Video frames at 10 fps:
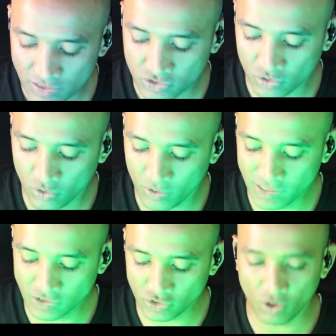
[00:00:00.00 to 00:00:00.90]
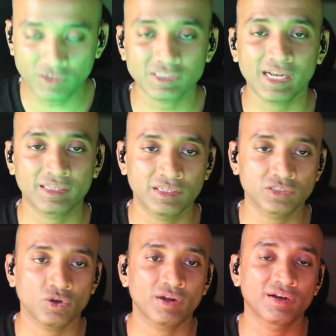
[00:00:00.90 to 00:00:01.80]
So in songs like
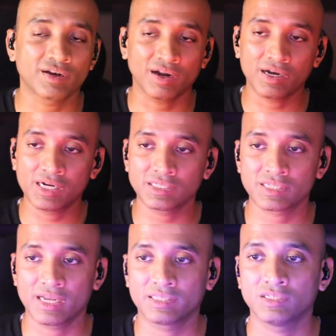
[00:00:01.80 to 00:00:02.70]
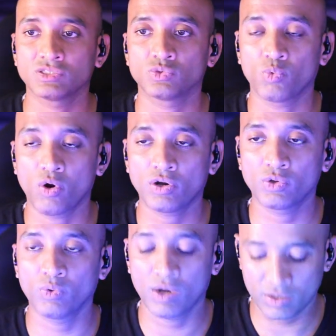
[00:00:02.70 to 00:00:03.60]
this or in ragas like this, what
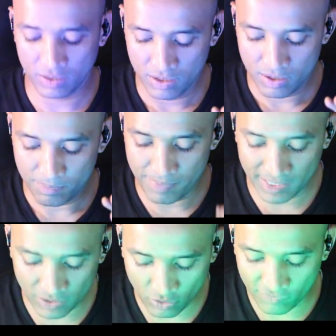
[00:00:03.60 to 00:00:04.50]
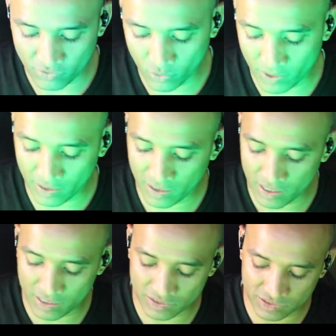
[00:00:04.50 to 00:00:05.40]
you are better off doing
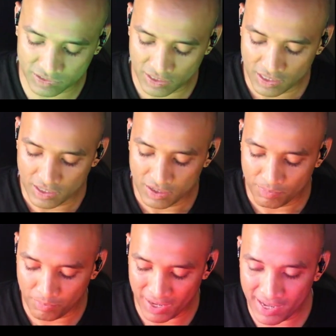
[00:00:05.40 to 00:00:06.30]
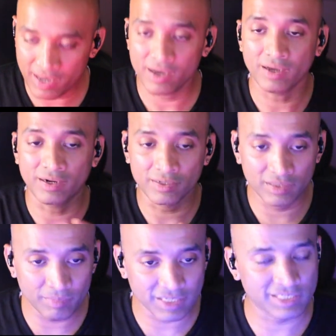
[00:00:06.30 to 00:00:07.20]
is play
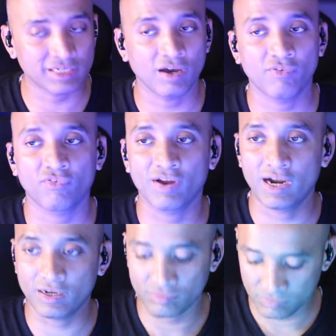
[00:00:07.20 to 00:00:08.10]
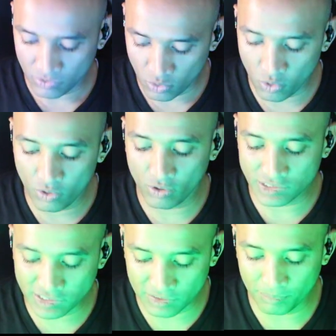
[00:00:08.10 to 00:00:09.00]
rhythmic stuff and hold
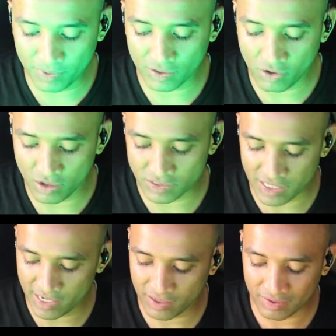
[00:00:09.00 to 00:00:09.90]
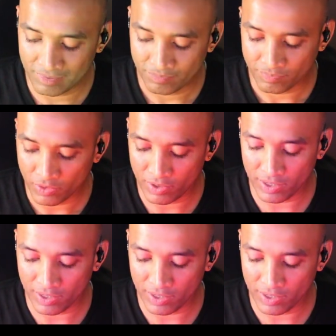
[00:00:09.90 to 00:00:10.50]
on simple chords. Like you